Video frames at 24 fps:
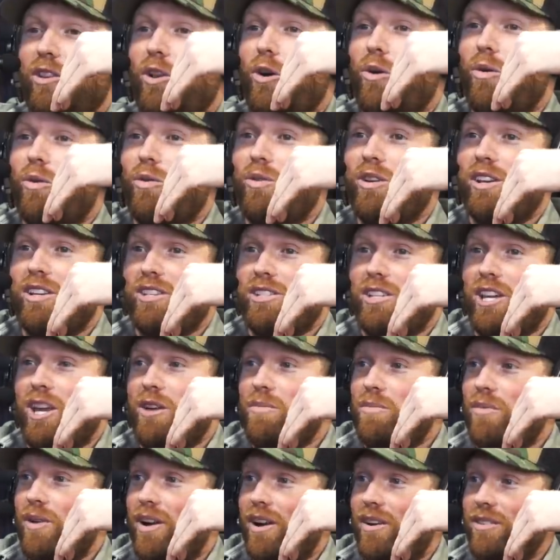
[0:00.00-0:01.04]
low
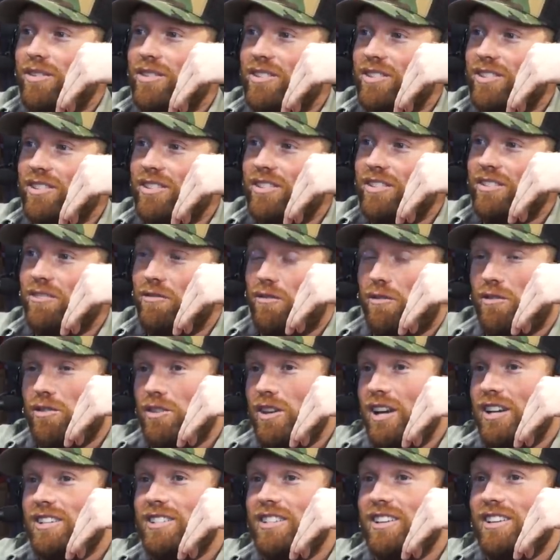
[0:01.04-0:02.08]
escape routes,
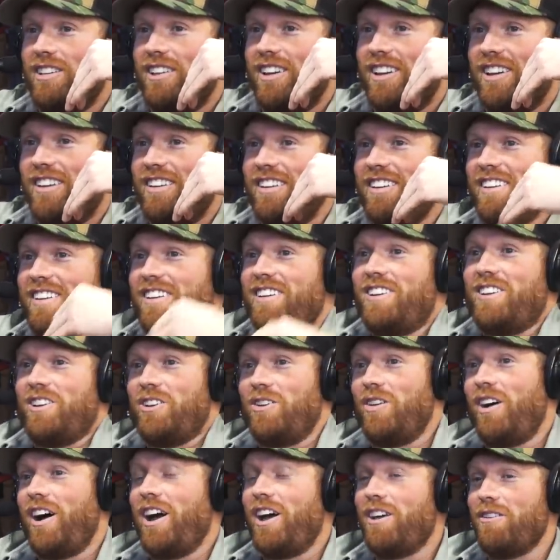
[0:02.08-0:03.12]
mm-hmm. next to none. You
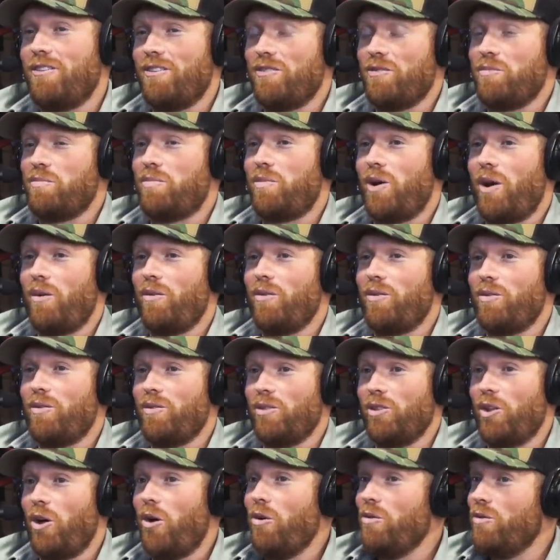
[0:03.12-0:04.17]
know, high low
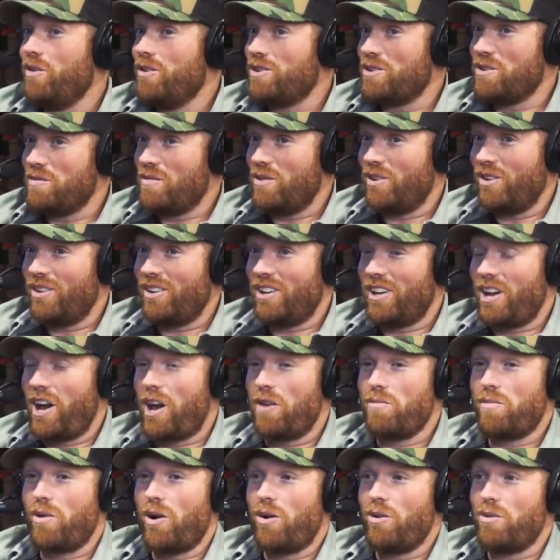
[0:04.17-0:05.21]
visibility, low visibility,
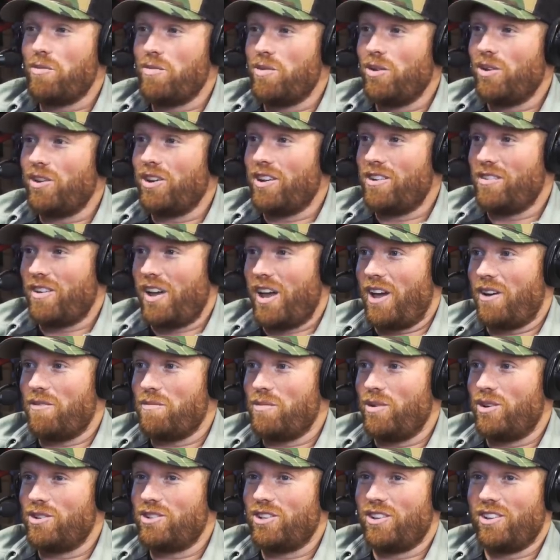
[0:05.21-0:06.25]
high probability of
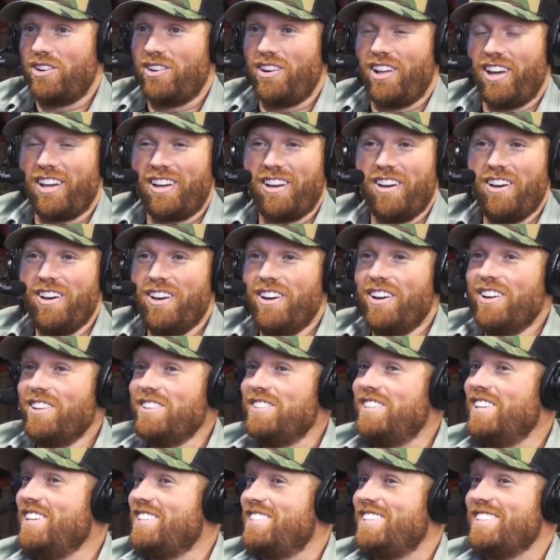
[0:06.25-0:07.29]
ambush, and they're like,
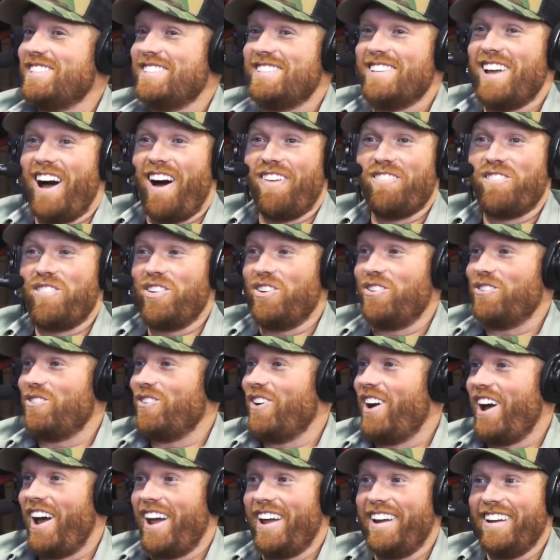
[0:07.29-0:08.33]
this does not no, feel
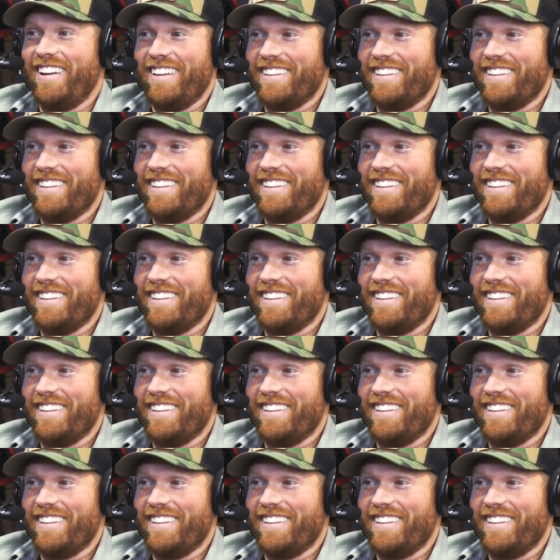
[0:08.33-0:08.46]
right.